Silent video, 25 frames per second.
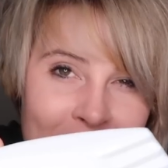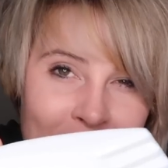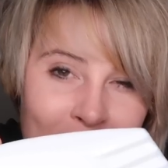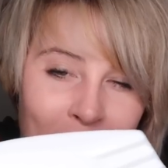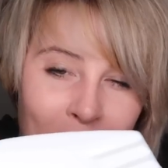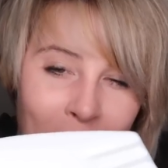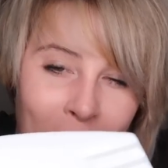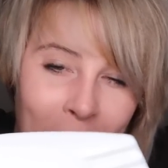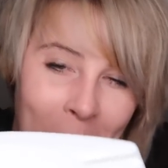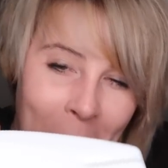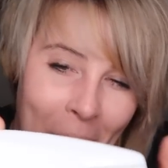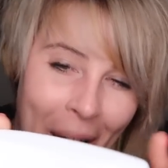
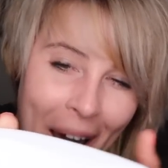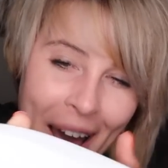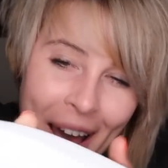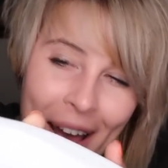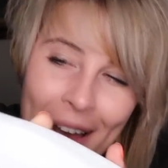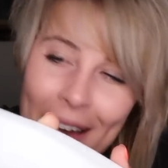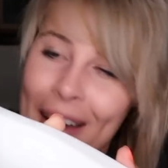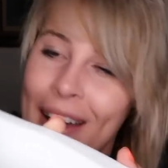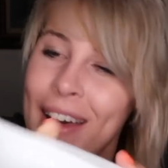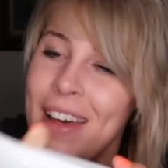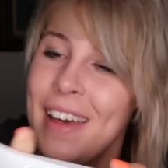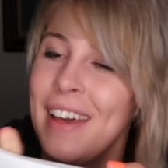single
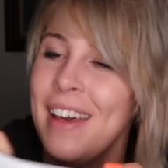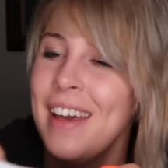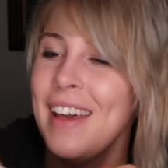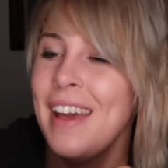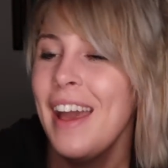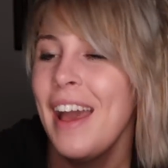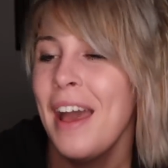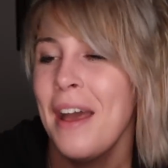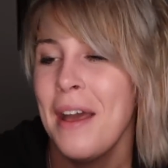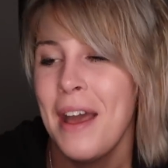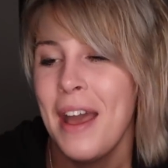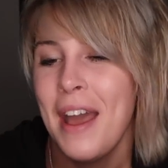way.
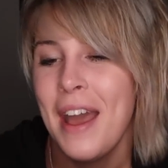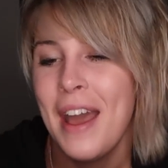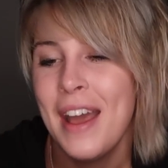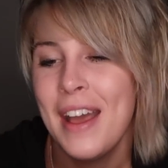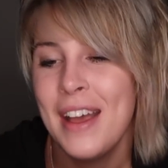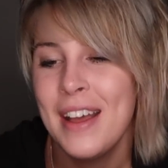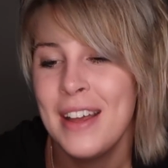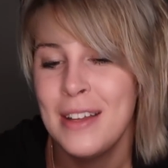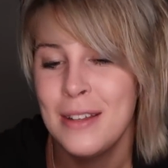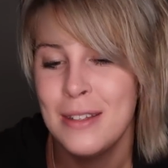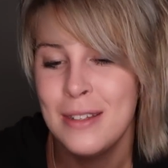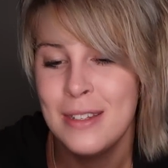
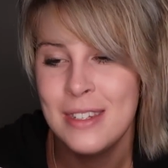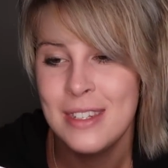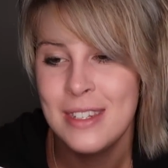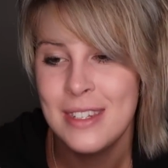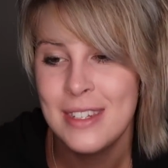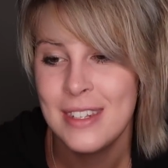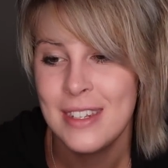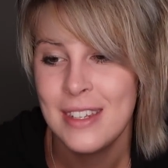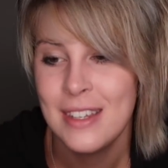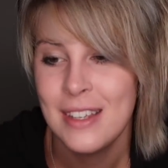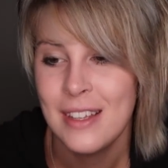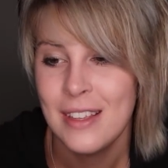And
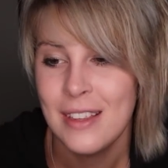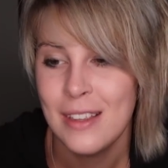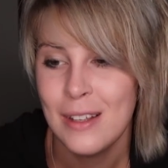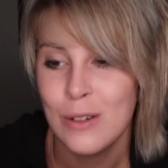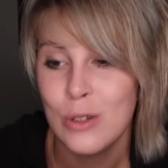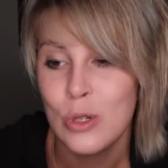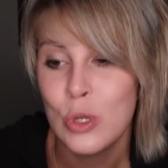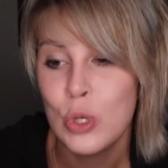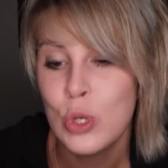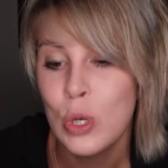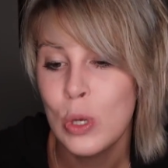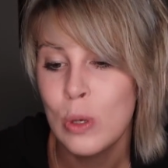
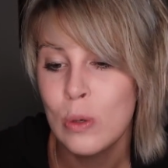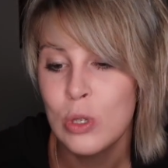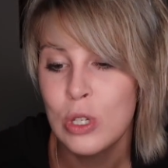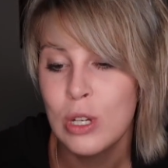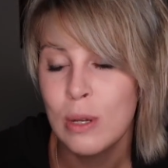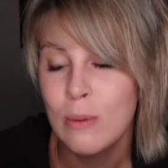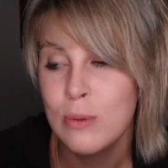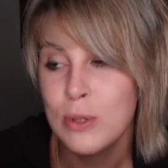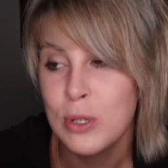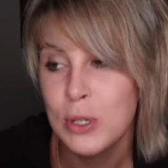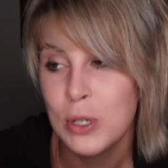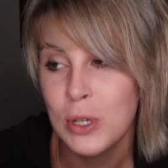there's no
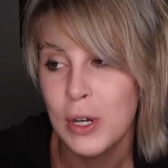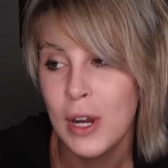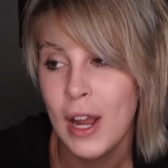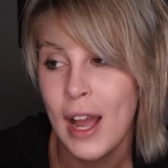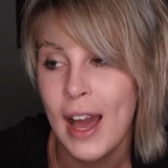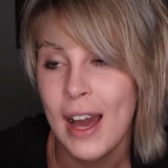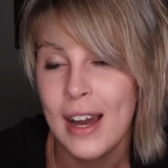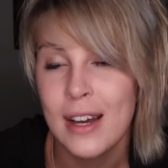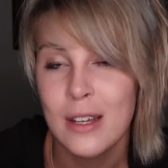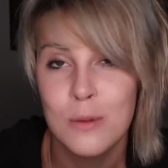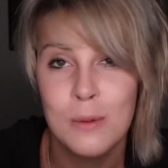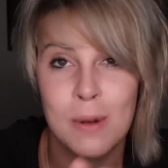chips or
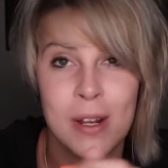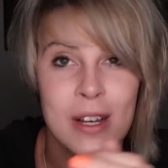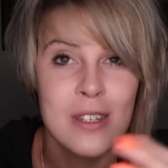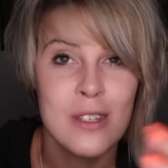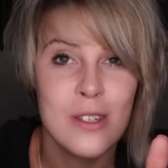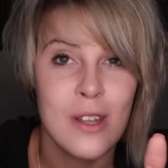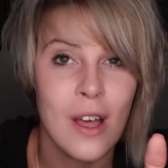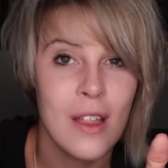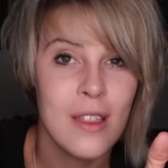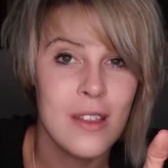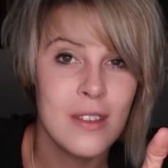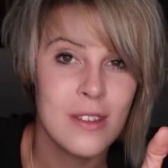cracks. When I
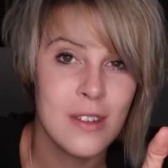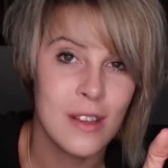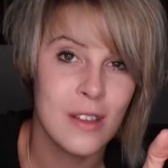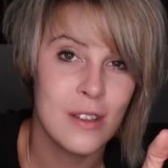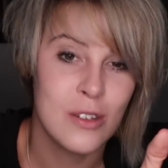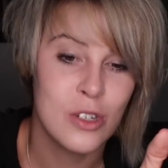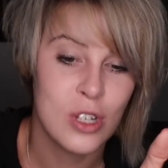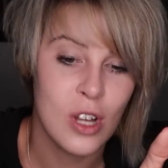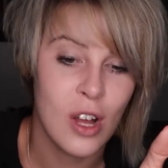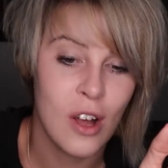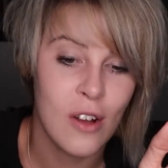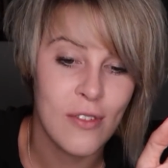saw this on
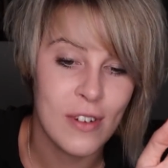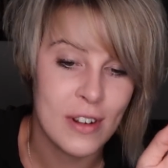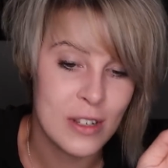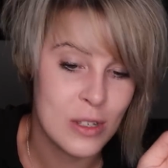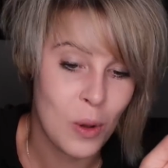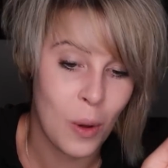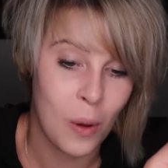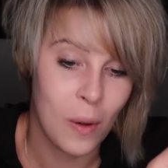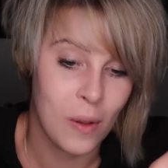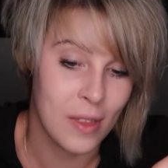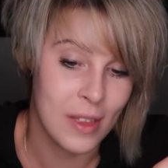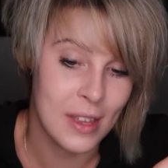the shelf, I
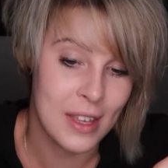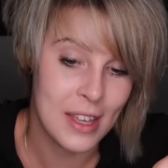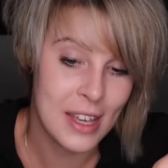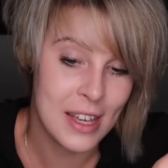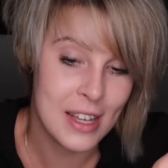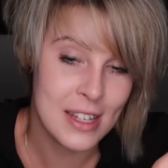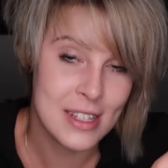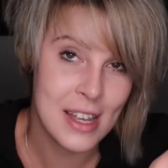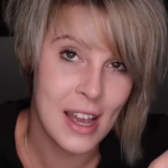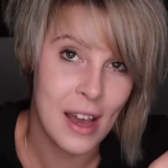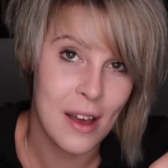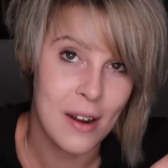totally
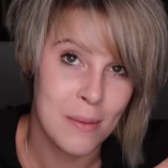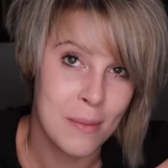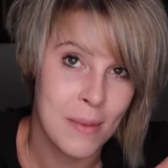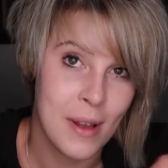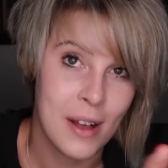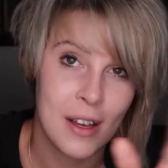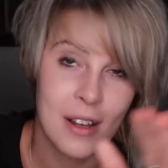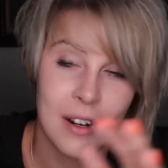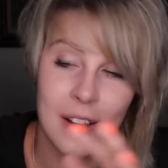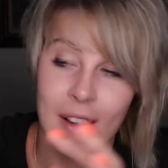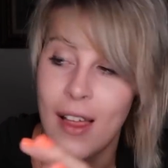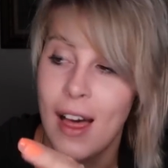geeked out, I'm
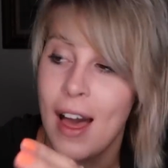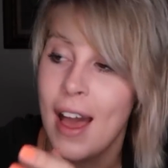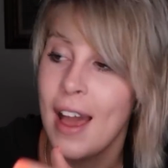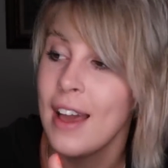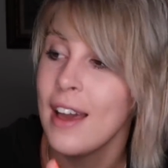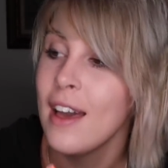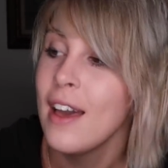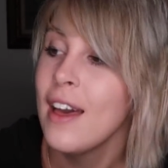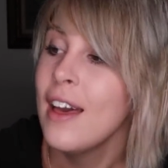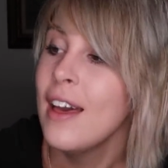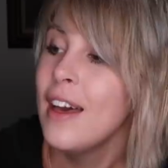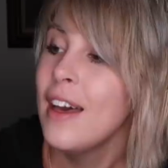not gonna
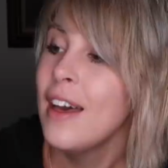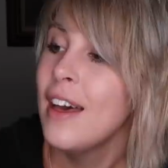lie.